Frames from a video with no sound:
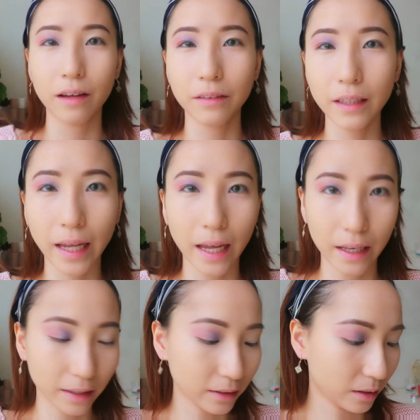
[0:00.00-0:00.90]
feel like
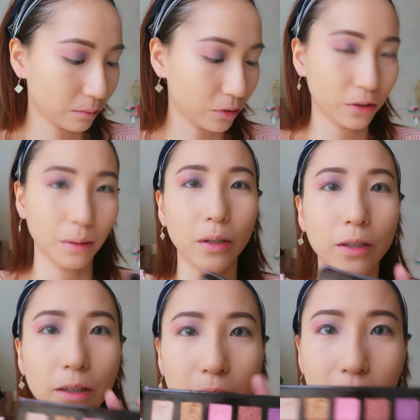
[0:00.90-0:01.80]
adding some
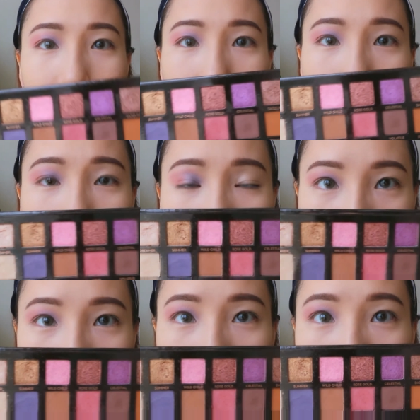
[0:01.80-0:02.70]
shimmer,
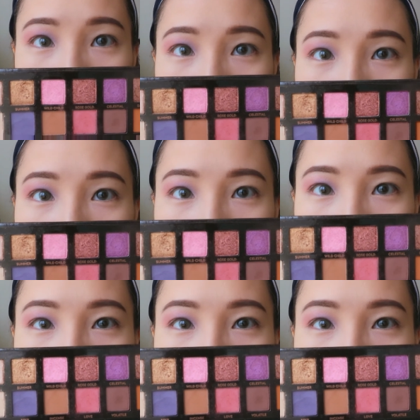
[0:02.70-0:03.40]
but I don't know